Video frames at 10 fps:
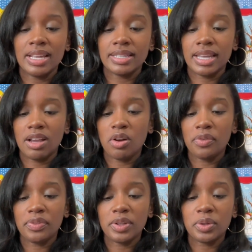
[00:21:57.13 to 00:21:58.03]
Take
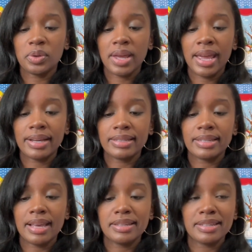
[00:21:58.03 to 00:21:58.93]
off the little
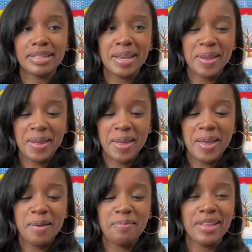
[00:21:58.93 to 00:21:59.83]
excess
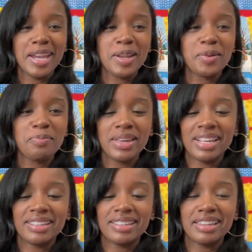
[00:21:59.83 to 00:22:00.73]
Play-Doh
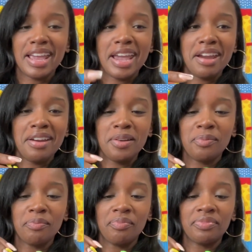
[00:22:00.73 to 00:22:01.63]
bits there.
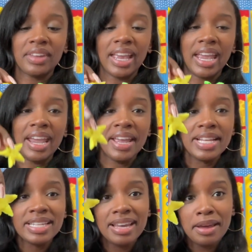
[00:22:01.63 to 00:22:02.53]
And